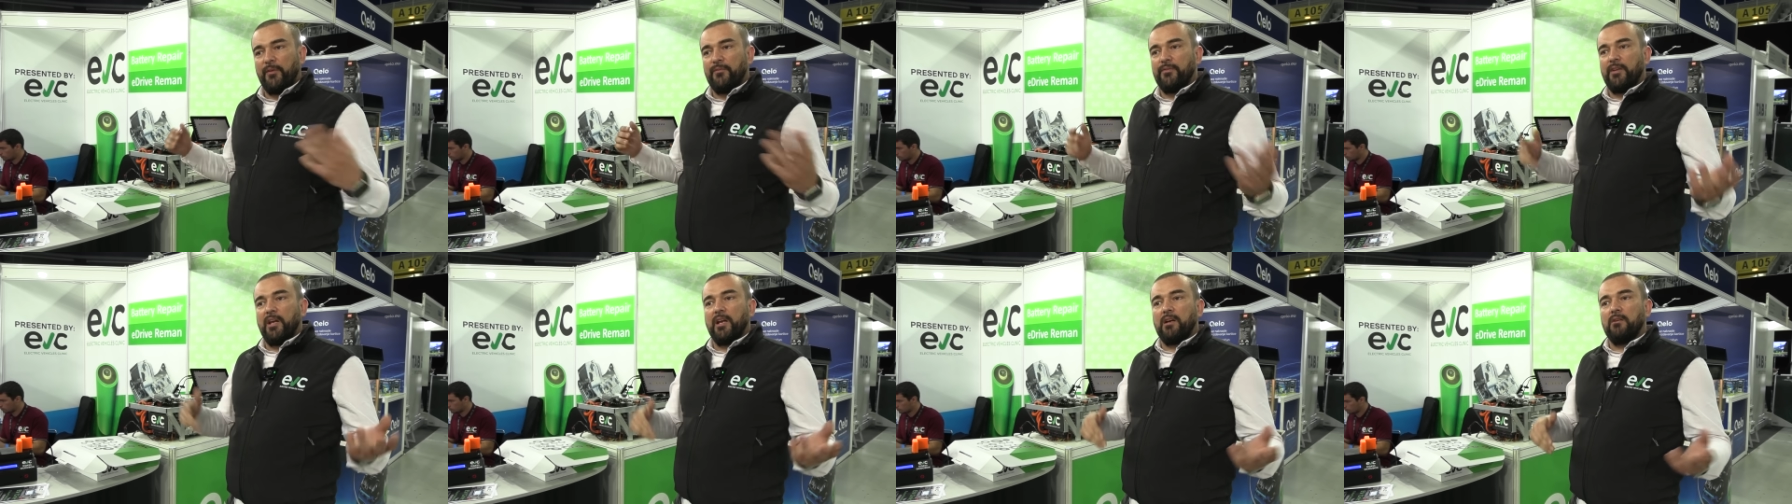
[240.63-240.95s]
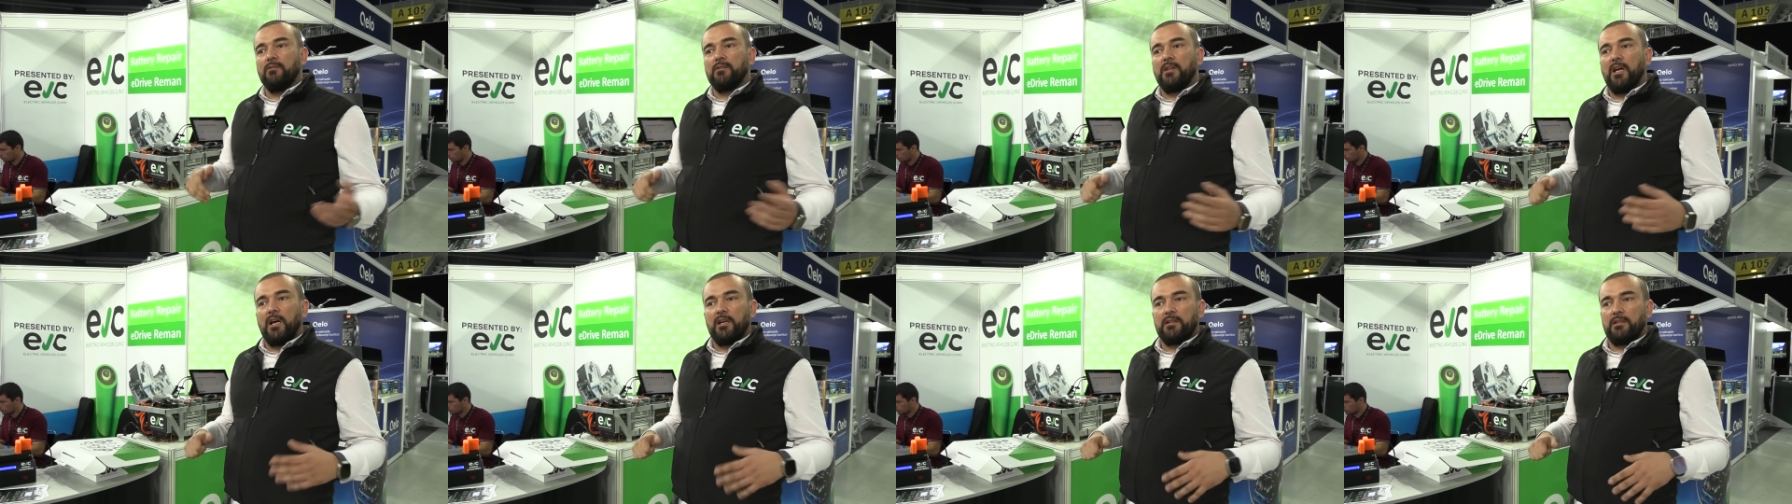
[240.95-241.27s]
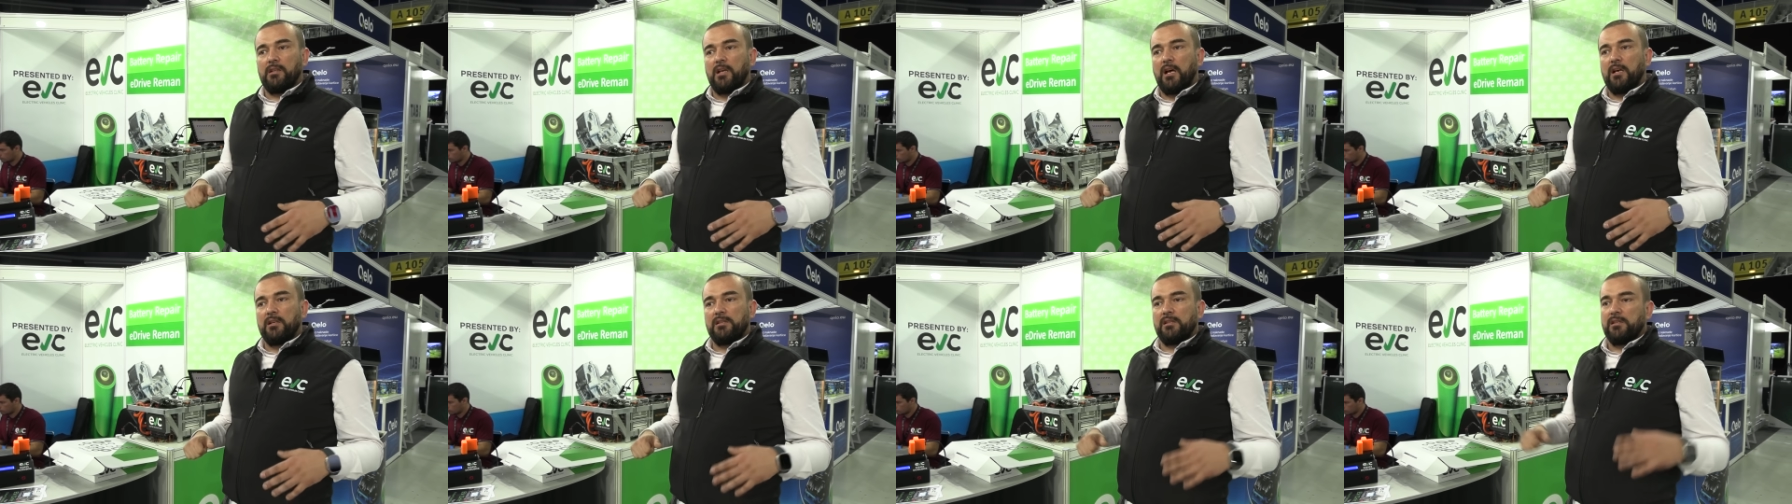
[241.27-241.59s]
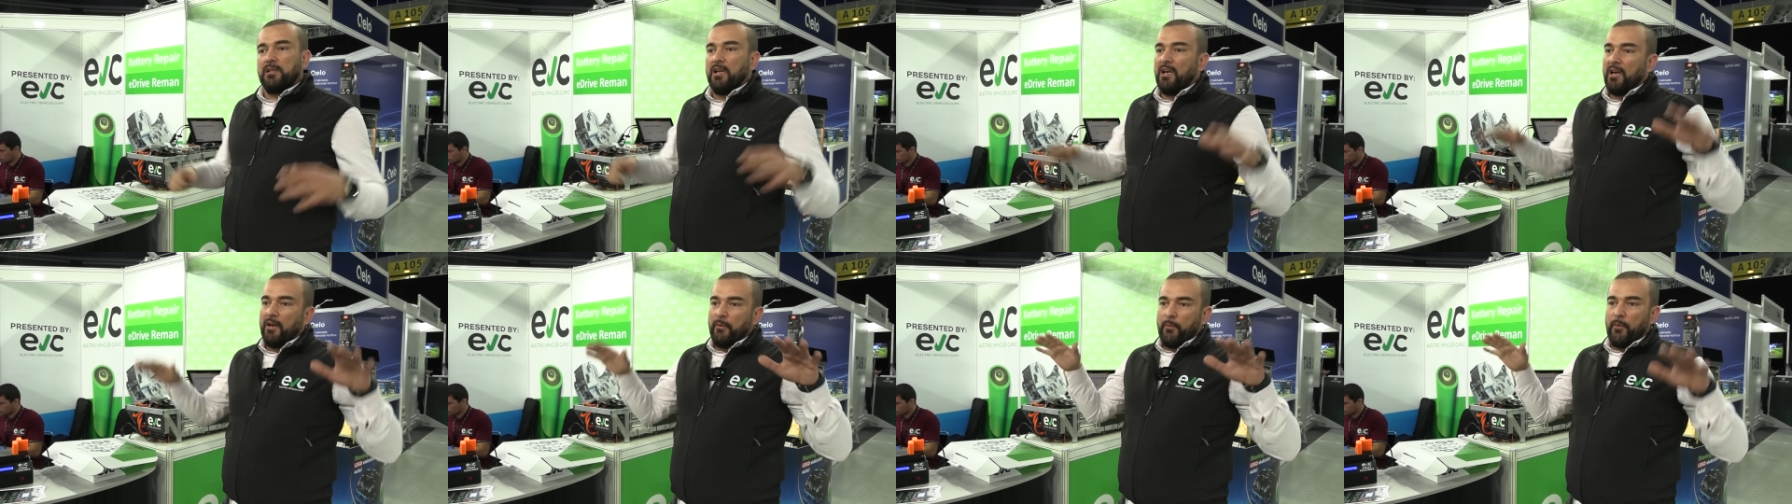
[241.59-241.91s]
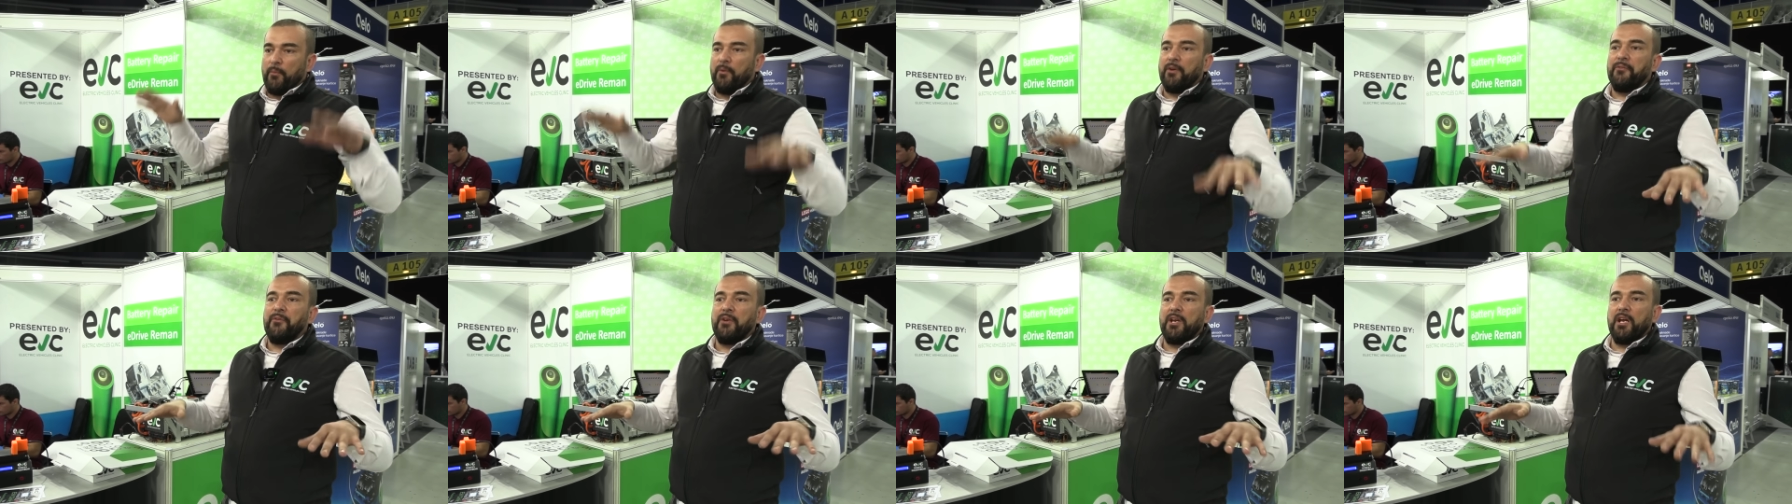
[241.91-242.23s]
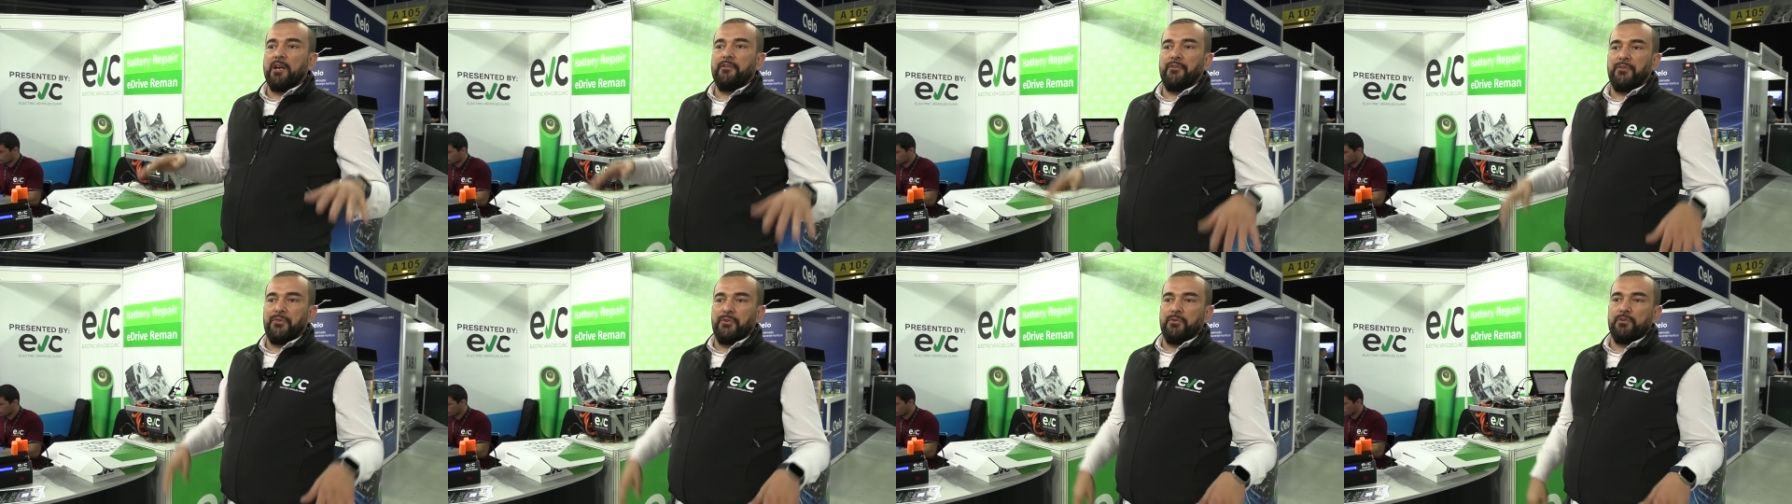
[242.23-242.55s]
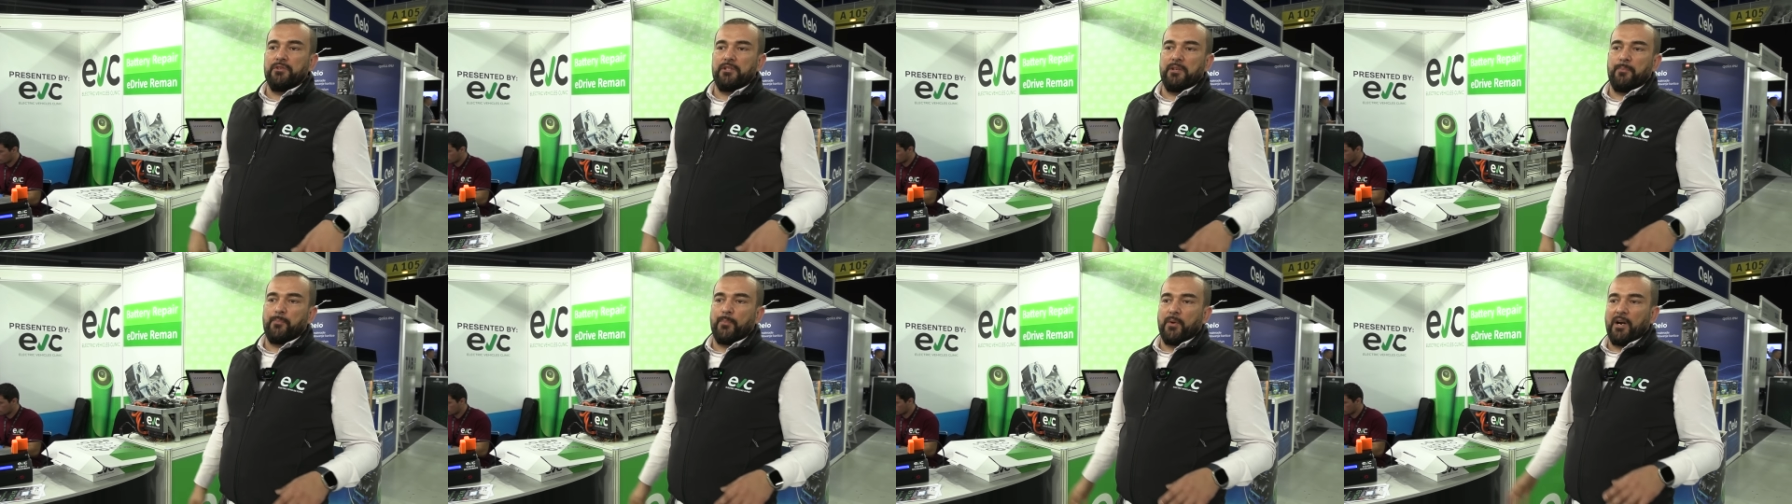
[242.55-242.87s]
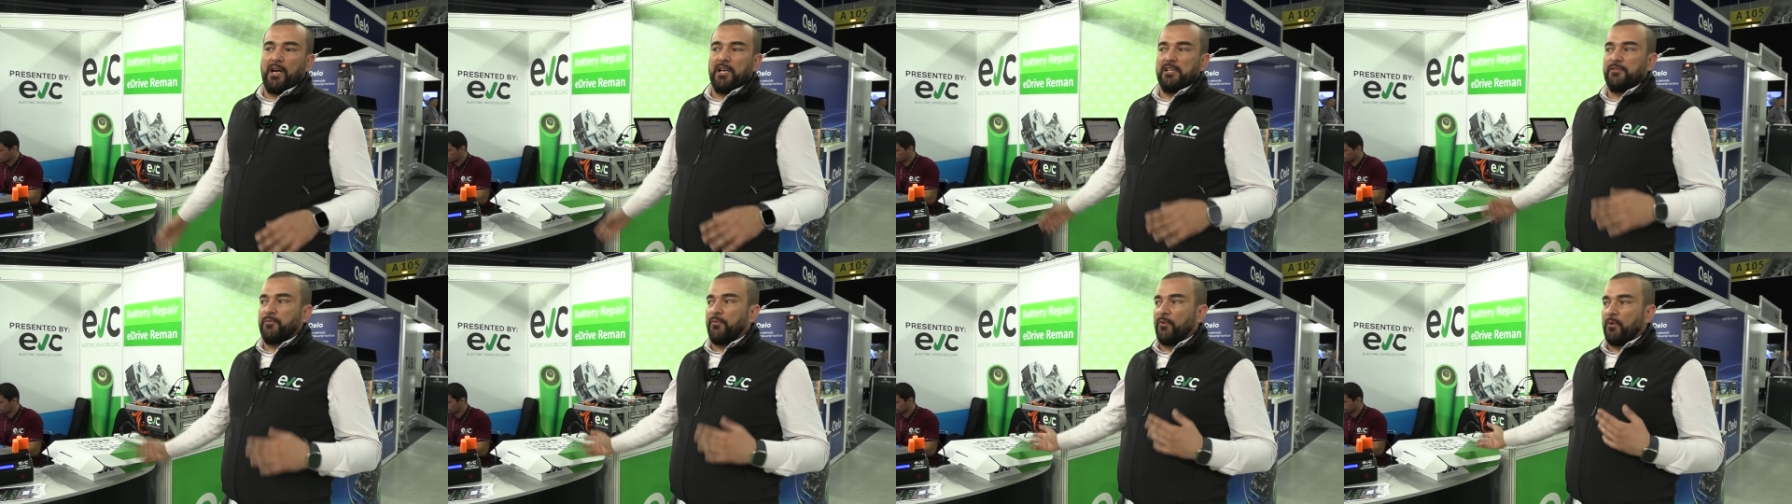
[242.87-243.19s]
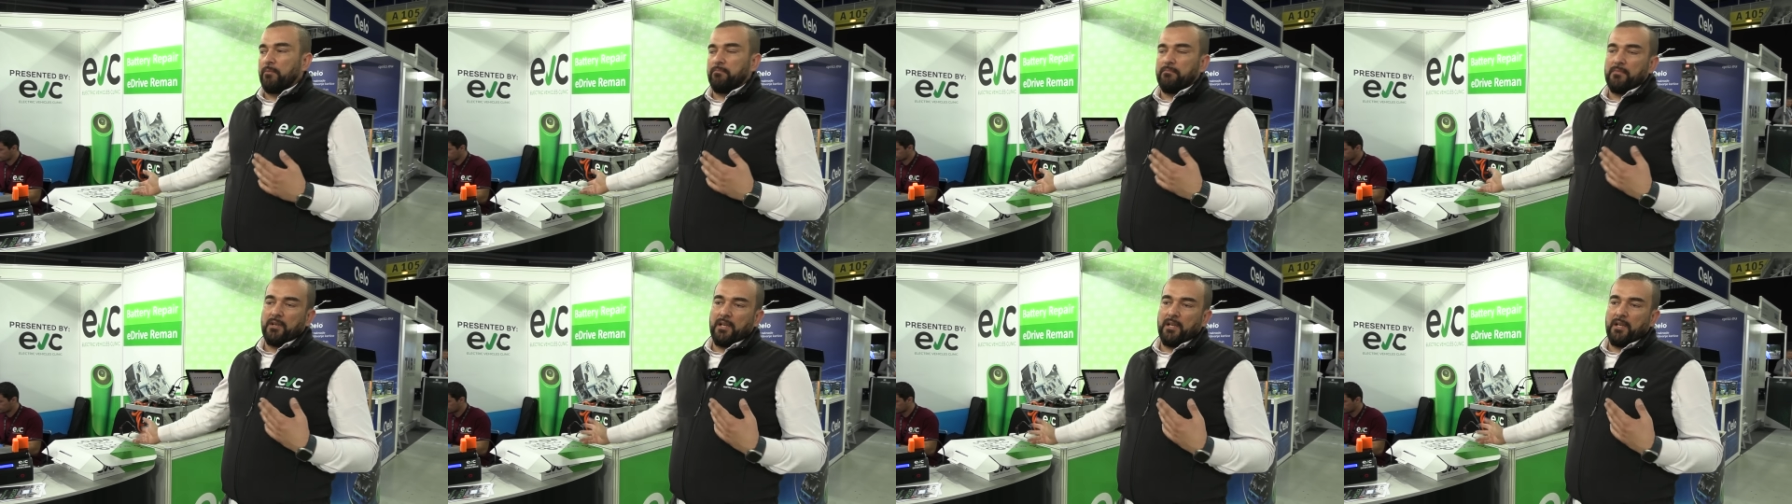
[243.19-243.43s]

If they contact us, we, we can reduce the price for